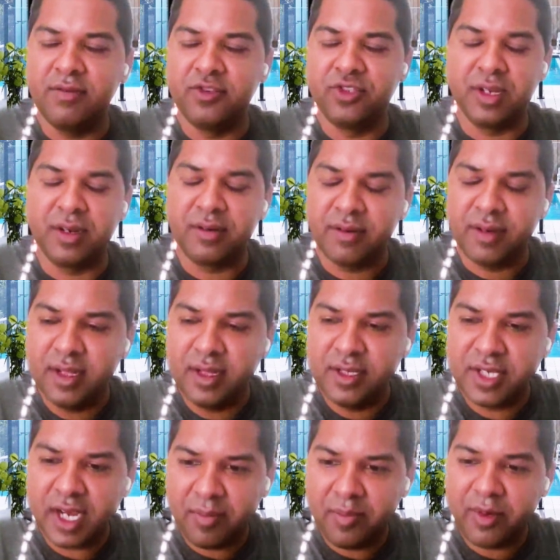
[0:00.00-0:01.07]
general
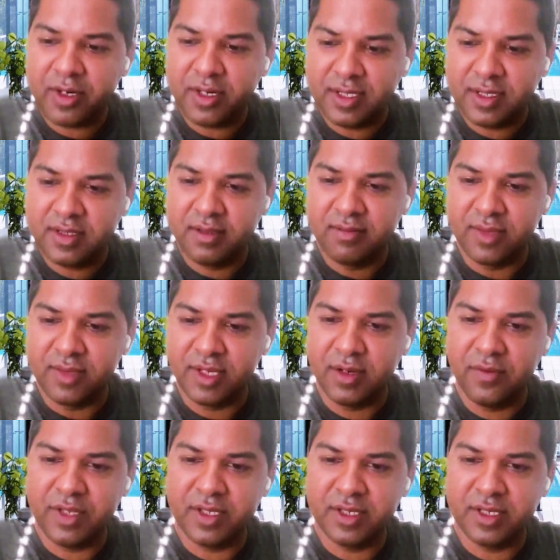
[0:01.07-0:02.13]
chatbots you
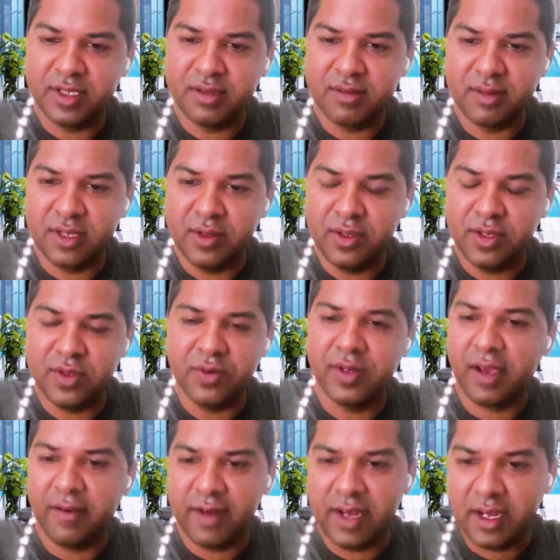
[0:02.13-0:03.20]
know which is you know you
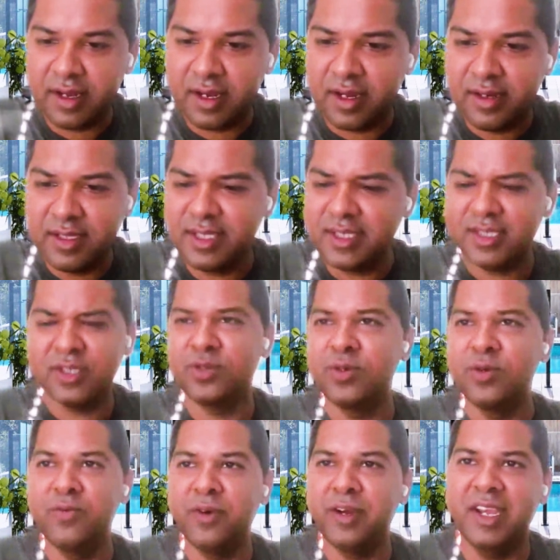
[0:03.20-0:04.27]
don't have an intent this is
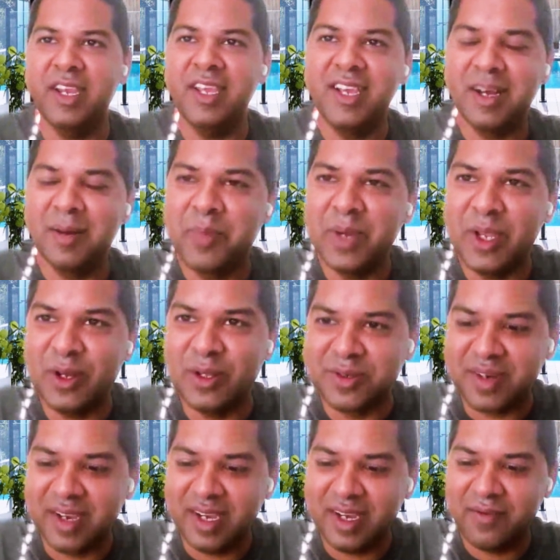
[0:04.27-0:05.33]
true for any company
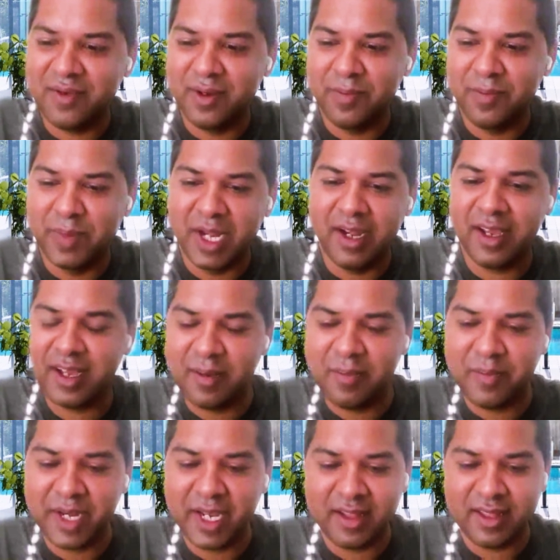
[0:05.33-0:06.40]
also right if you build a
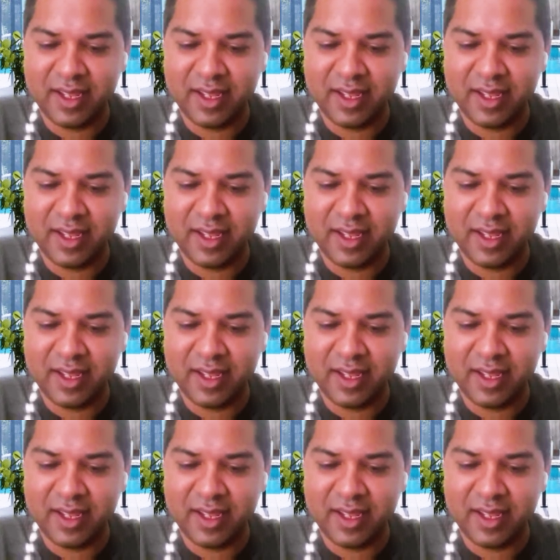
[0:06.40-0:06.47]
company mm-hmm.